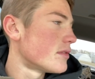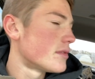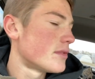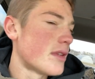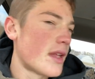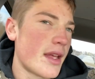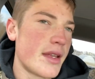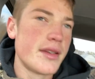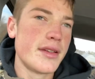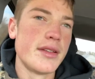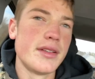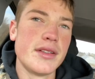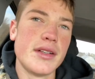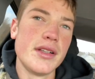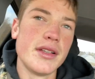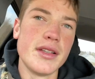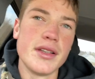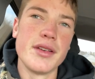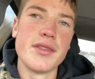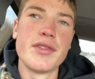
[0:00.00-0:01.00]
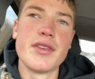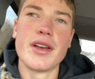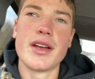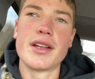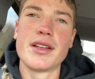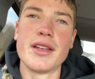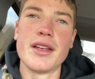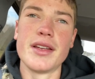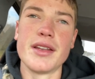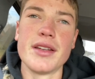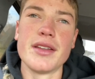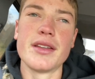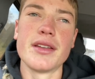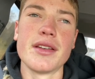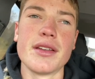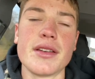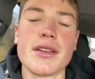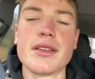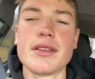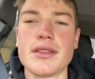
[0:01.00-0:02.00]
That didn't really affect
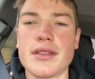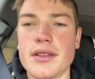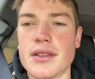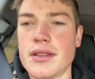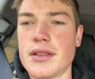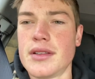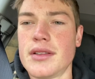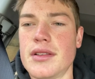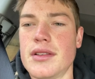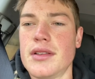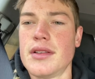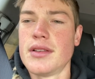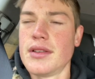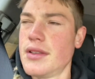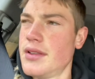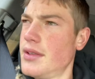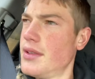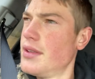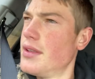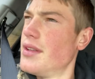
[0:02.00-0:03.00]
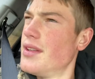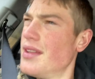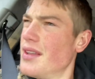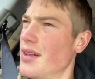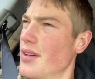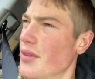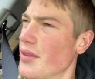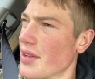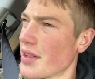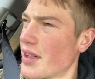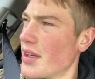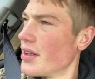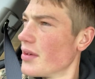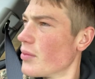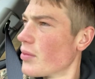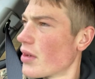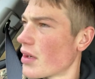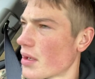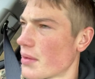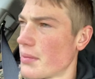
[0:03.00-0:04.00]
anything. We couldn't
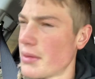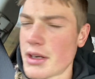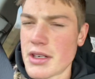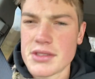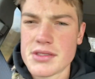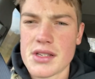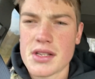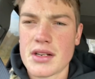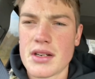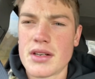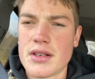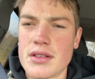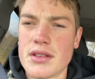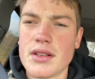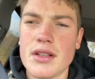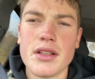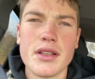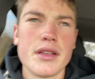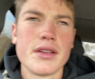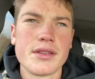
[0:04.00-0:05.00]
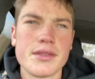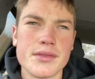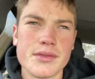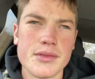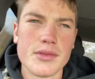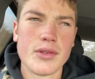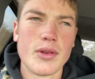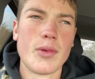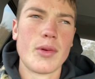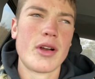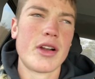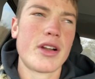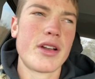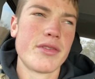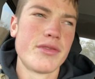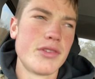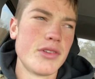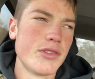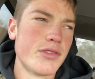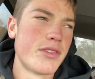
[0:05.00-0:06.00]
work birds at all, really. We worked a
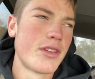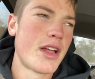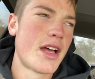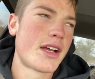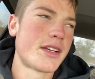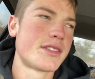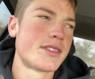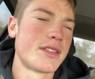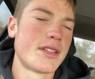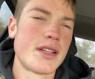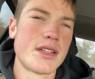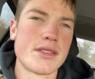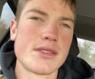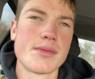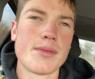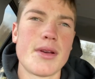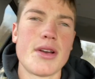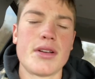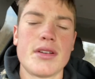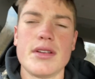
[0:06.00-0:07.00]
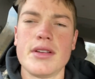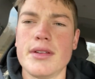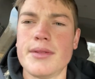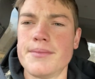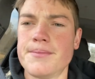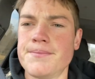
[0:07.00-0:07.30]
few flocks, and that's about it.